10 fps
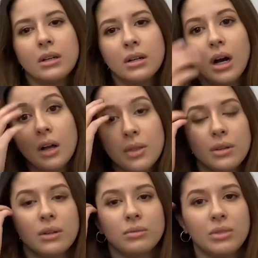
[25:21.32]

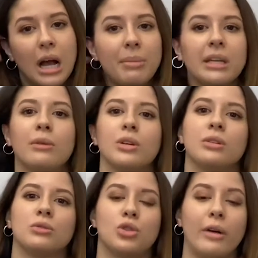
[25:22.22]
The not being able
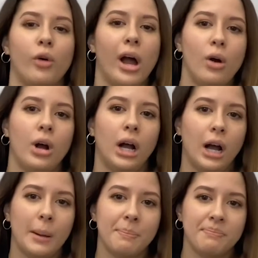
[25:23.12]
to travel
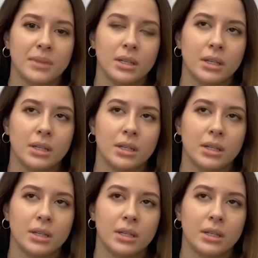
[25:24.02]
out?